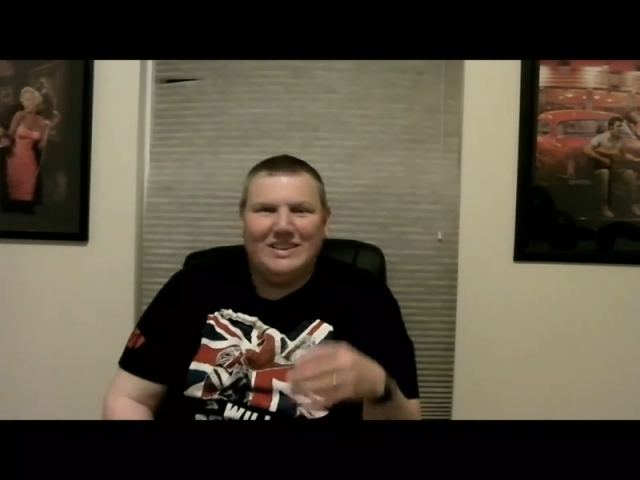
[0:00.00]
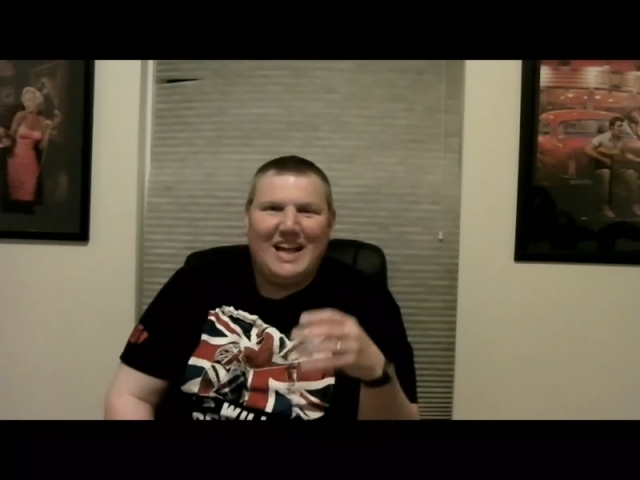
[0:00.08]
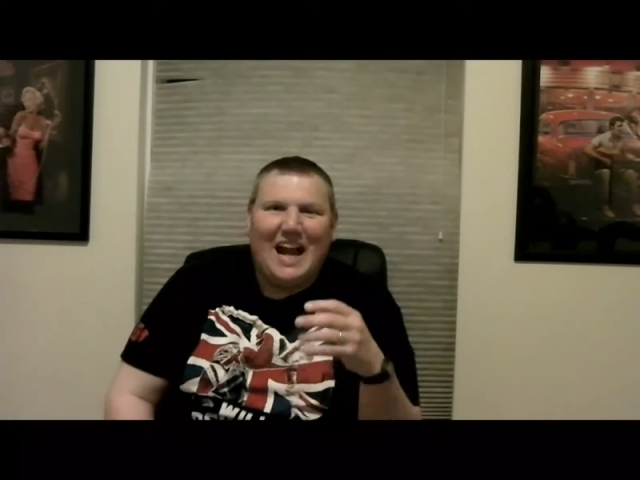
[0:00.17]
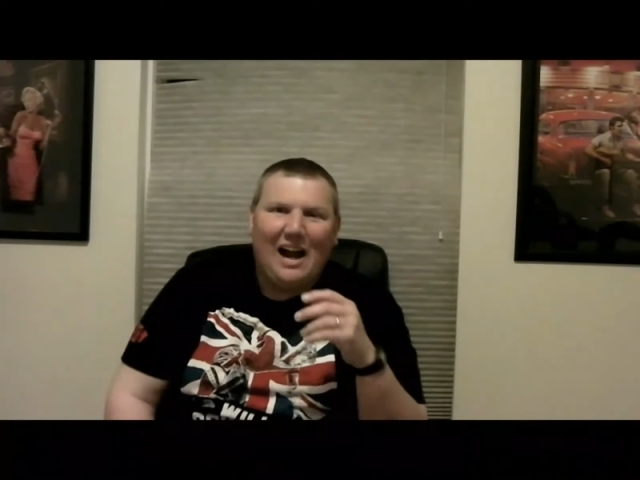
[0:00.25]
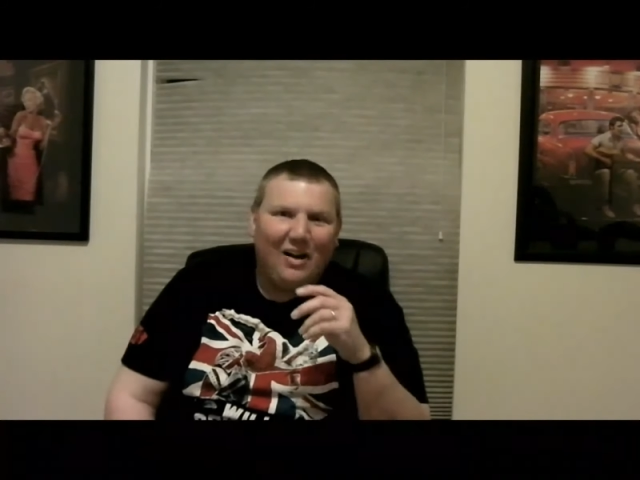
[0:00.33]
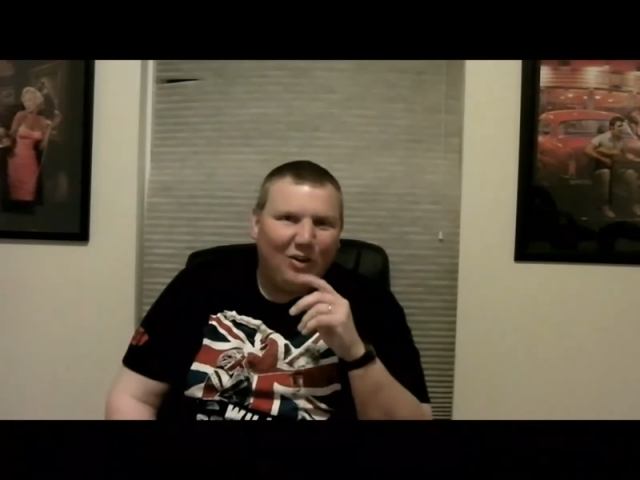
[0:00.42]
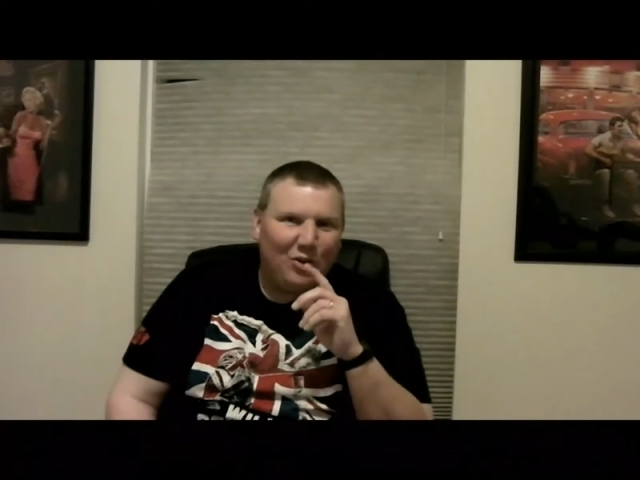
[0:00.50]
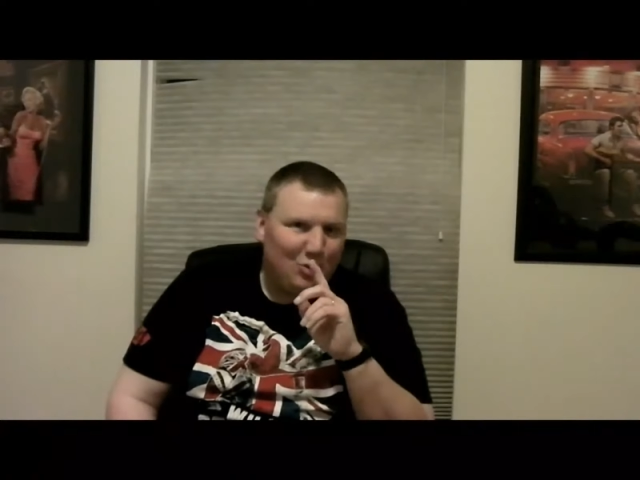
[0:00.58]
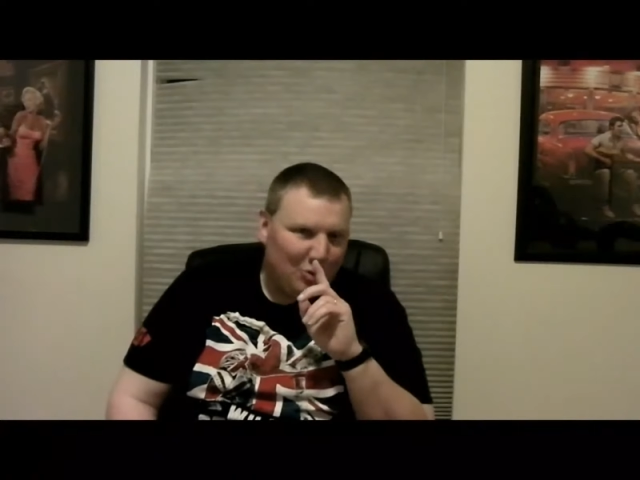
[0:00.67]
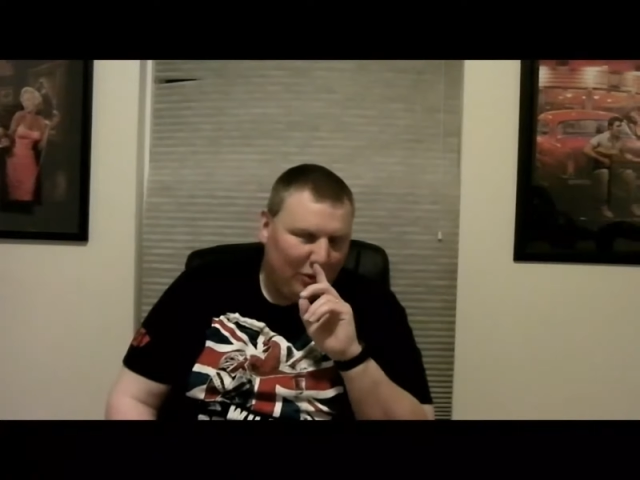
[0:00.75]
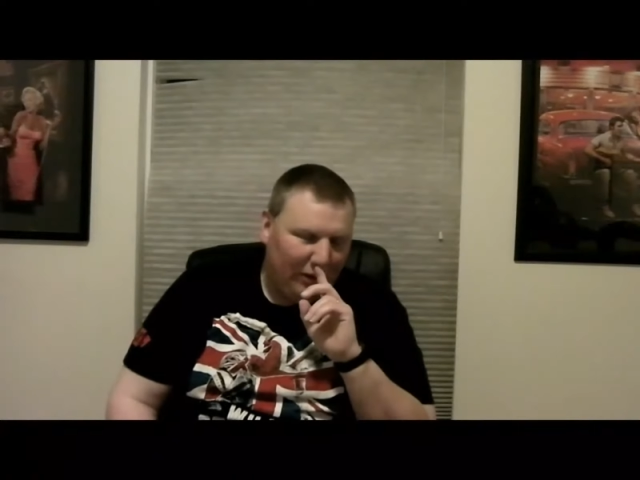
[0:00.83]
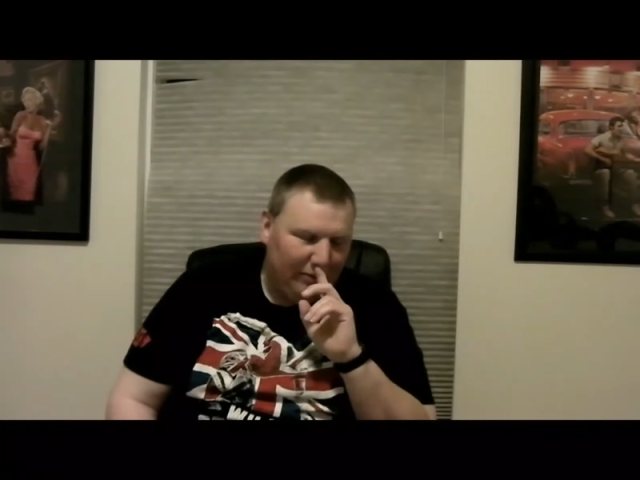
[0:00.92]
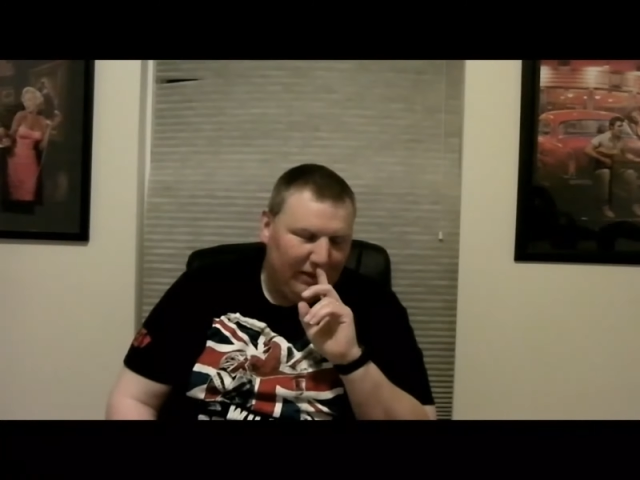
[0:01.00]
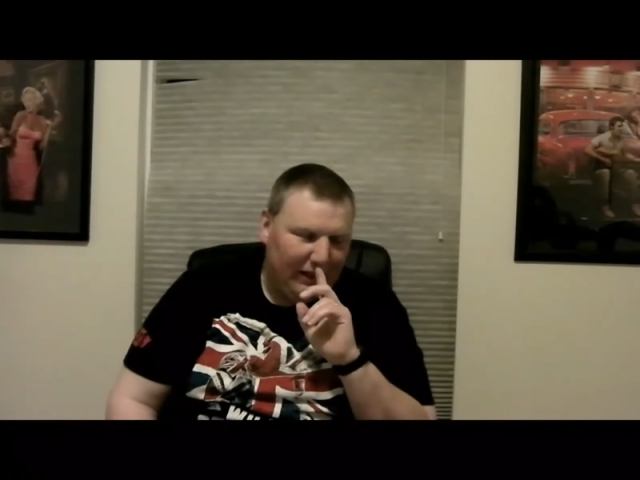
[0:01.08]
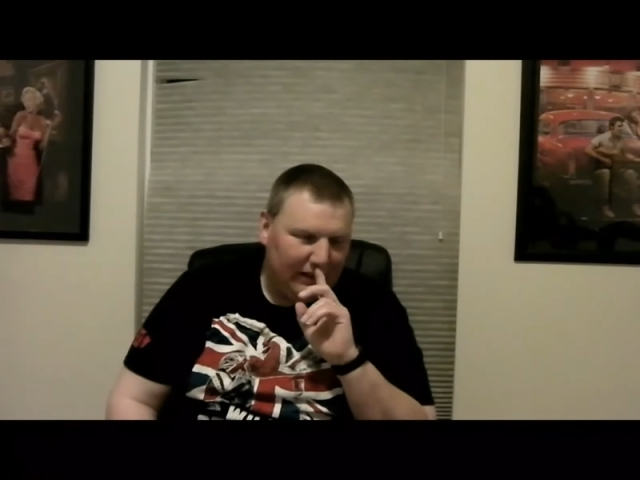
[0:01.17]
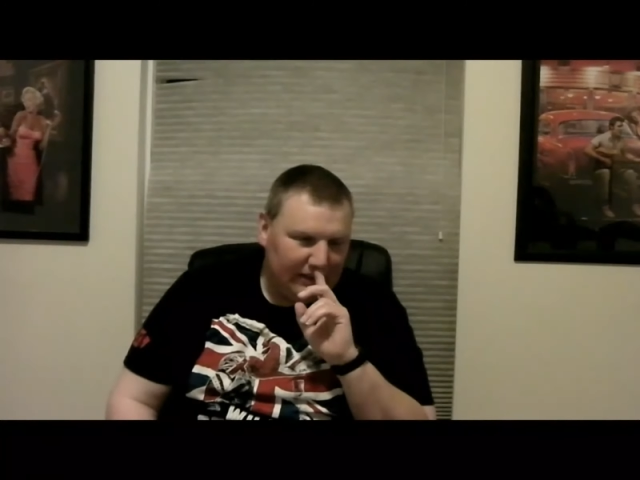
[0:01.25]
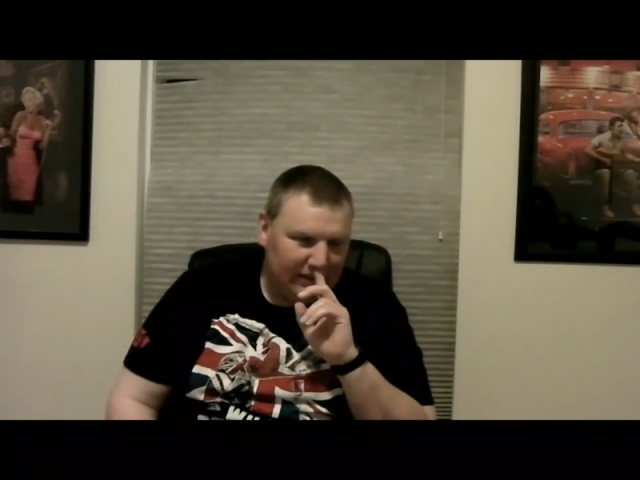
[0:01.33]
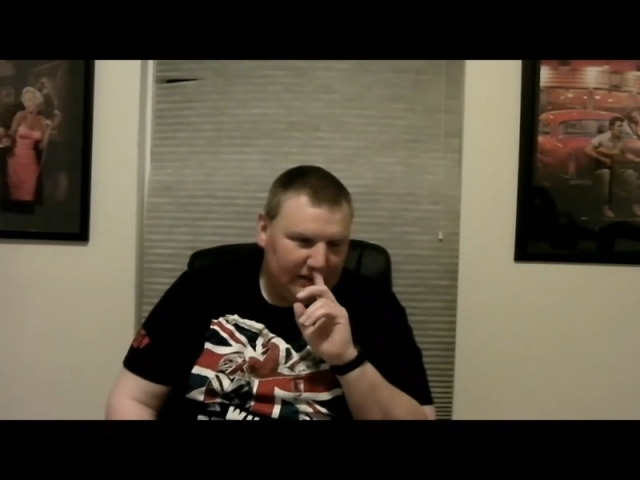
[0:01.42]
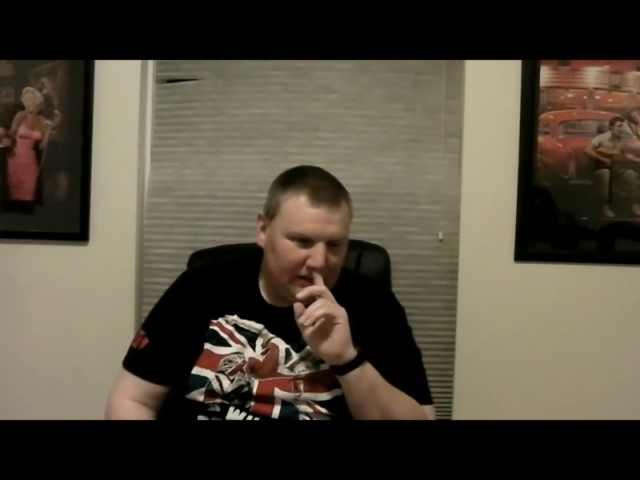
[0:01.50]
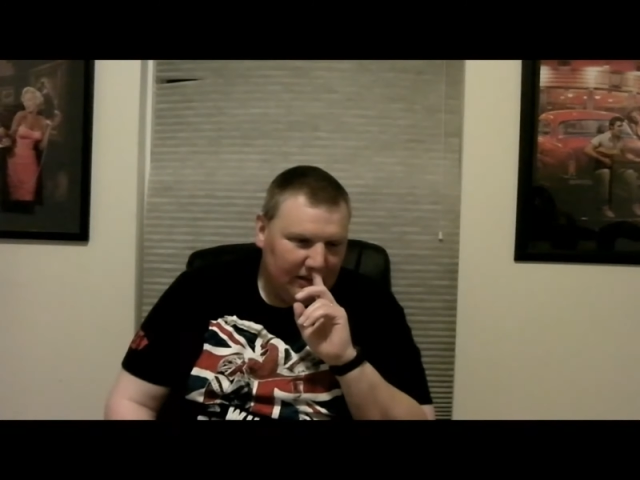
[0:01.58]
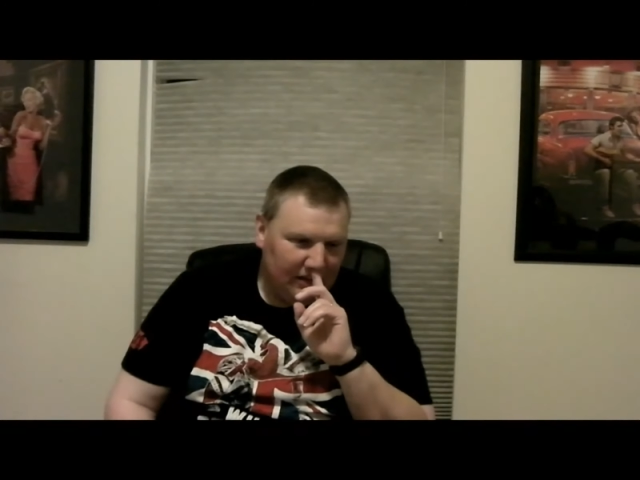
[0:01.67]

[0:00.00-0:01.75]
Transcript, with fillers: an hour and 20 minutes.